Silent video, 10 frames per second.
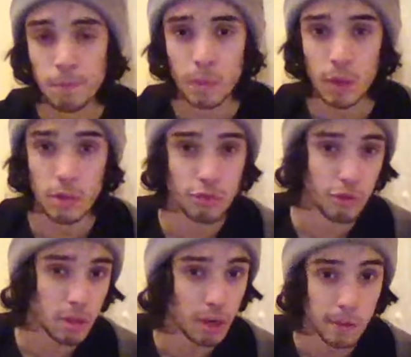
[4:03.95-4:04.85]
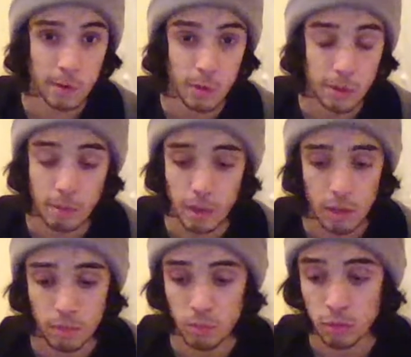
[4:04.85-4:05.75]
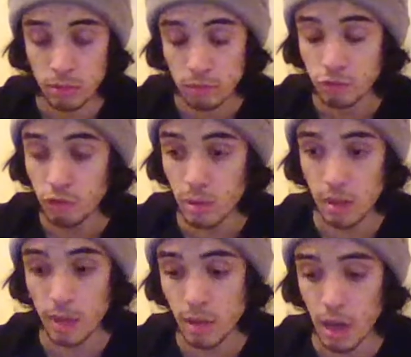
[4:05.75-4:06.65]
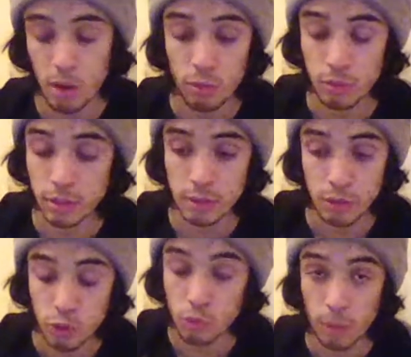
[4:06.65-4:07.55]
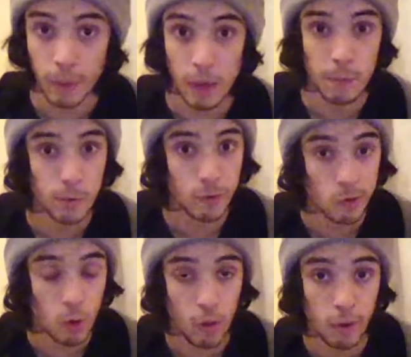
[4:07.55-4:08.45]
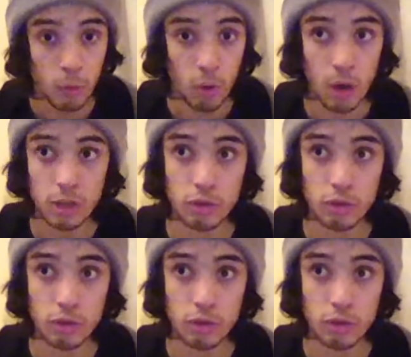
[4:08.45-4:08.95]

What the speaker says: Because just how you were a baby, just as how when you were a baby, you didn't know how to walk.